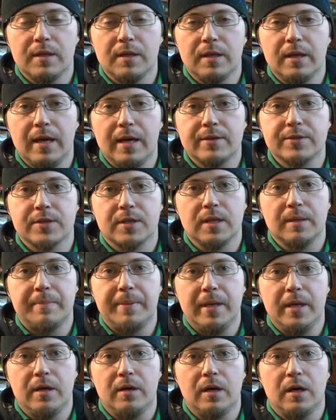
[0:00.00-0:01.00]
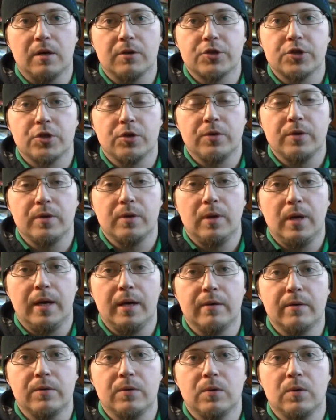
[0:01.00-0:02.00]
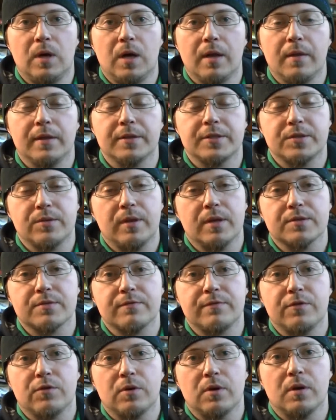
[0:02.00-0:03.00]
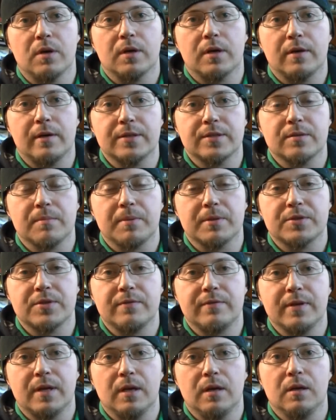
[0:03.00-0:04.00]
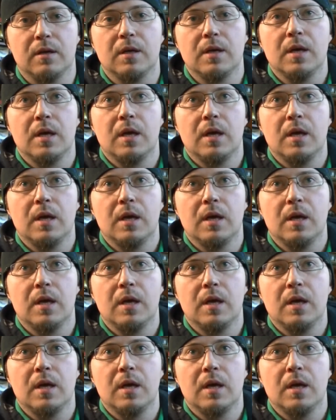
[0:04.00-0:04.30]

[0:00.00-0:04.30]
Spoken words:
next clip here, I'll show you how on the 2004 Chrysler Pacifica